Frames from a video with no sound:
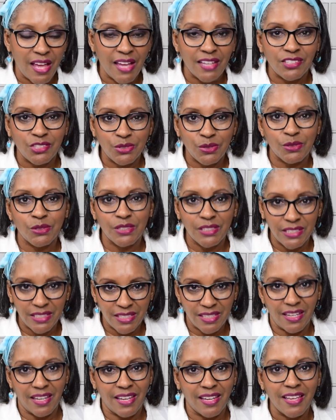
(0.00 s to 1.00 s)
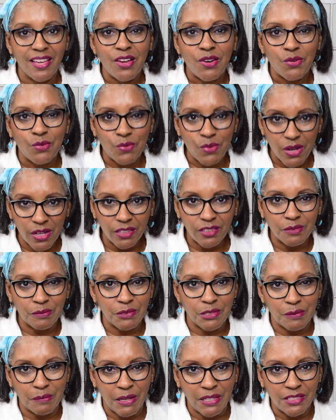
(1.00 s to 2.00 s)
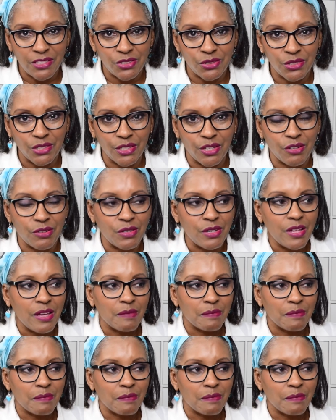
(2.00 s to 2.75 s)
I truly say welcome to my studio